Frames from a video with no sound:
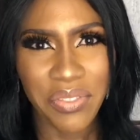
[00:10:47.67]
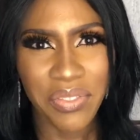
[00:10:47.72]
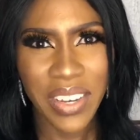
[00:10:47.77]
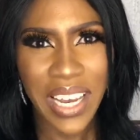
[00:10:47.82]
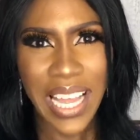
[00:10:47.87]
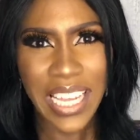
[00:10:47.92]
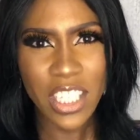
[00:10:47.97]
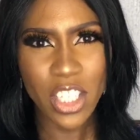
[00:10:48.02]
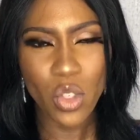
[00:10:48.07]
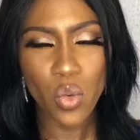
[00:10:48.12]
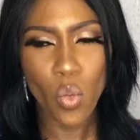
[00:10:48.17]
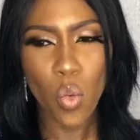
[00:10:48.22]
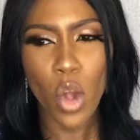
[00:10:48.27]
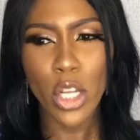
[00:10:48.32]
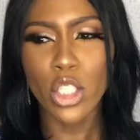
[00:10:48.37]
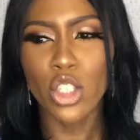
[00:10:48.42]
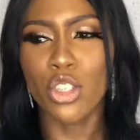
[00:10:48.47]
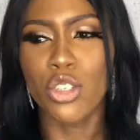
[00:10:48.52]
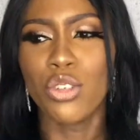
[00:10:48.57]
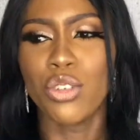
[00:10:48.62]
let
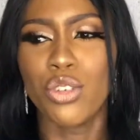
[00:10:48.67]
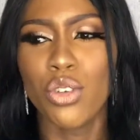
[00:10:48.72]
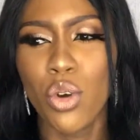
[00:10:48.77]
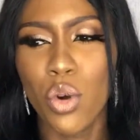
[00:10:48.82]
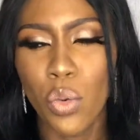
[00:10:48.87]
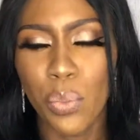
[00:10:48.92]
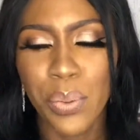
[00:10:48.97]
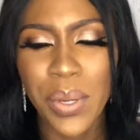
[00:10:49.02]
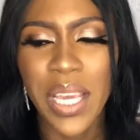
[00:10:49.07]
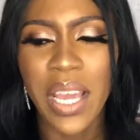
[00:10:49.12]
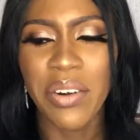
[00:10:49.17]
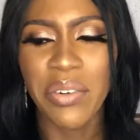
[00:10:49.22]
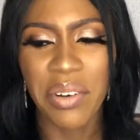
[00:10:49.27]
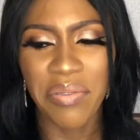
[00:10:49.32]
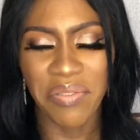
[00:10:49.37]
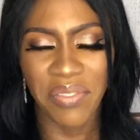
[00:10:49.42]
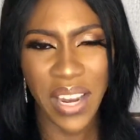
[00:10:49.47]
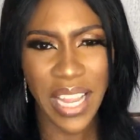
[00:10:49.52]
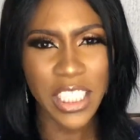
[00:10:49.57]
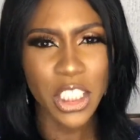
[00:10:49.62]
what you do be a
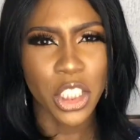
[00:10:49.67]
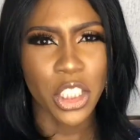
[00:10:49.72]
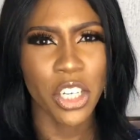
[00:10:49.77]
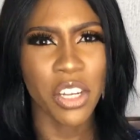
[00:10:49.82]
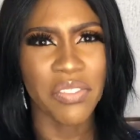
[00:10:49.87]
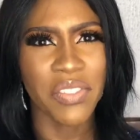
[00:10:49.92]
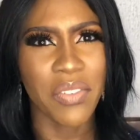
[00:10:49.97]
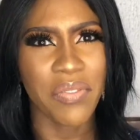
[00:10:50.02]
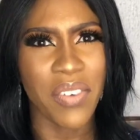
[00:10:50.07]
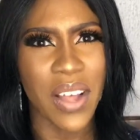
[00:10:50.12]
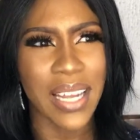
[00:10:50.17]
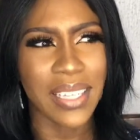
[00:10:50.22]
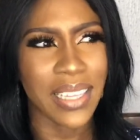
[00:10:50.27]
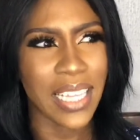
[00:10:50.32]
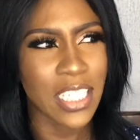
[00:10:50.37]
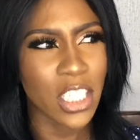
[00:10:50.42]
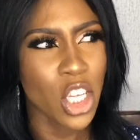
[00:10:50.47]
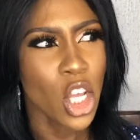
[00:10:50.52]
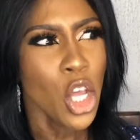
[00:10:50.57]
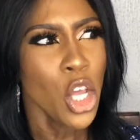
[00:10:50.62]
reflection of the fact
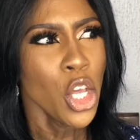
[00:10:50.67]
that